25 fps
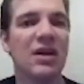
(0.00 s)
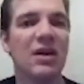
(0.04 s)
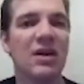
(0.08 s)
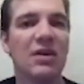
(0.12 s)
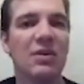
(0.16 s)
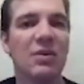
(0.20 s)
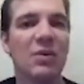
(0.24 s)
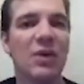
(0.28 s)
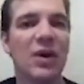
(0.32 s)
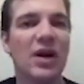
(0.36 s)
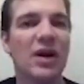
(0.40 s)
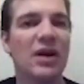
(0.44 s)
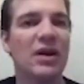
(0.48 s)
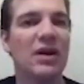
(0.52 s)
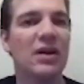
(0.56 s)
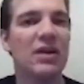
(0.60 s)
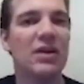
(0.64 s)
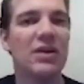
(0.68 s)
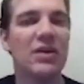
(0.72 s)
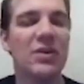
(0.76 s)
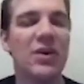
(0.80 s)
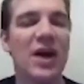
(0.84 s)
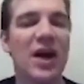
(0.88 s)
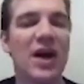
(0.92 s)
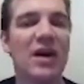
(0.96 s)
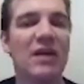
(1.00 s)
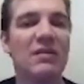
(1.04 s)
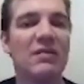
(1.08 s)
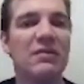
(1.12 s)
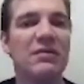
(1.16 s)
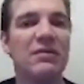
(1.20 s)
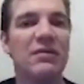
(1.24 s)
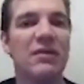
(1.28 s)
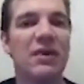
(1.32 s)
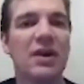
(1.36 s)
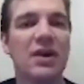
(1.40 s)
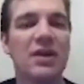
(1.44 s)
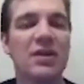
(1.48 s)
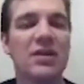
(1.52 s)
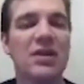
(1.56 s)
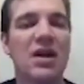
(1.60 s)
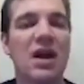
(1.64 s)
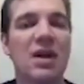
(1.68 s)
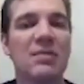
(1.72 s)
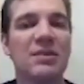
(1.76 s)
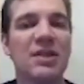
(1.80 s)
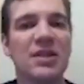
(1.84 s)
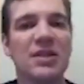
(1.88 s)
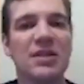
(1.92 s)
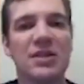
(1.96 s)
where you have
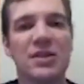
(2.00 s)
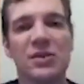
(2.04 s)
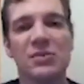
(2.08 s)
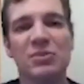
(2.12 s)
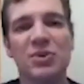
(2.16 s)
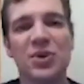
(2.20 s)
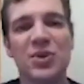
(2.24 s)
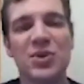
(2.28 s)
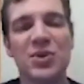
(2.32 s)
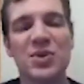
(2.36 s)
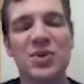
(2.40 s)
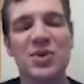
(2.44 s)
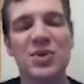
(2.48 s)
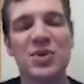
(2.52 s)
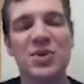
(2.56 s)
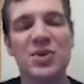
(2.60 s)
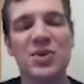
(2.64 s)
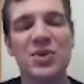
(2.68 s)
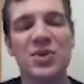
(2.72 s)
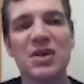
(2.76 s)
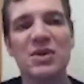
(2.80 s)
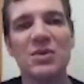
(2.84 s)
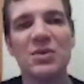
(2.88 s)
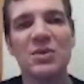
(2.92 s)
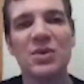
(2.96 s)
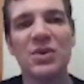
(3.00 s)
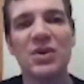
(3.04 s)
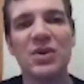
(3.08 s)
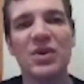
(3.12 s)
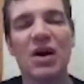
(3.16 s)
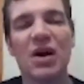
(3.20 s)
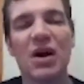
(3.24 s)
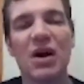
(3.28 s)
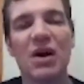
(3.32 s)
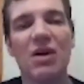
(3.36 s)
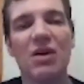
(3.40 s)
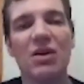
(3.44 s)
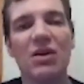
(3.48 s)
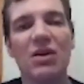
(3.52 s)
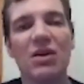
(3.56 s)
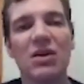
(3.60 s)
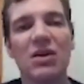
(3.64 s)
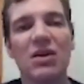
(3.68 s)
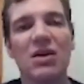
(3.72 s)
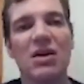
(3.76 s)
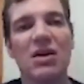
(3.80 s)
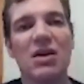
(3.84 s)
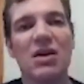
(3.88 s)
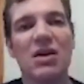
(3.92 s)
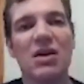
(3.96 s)
atomic composability with all
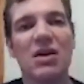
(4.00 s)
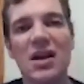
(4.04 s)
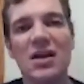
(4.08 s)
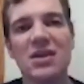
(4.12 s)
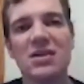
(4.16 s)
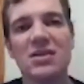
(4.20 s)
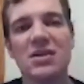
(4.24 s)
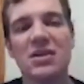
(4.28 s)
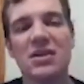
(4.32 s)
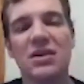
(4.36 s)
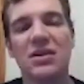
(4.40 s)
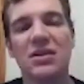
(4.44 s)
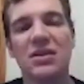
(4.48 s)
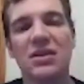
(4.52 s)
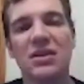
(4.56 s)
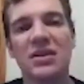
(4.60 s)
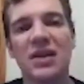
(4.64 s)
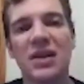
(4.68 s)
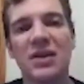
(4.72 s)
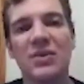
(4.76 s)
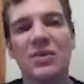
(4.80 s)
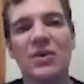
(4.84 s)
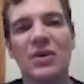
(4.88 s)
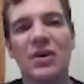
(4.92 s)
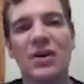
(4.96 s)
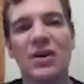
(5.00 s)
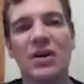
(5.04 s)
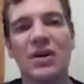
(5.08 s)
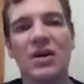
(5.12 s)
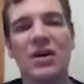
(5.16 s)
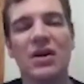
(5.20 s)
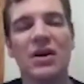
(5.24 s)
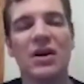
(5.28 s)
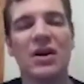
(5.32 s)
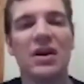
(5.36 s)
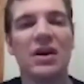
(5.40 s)
contracts on the network,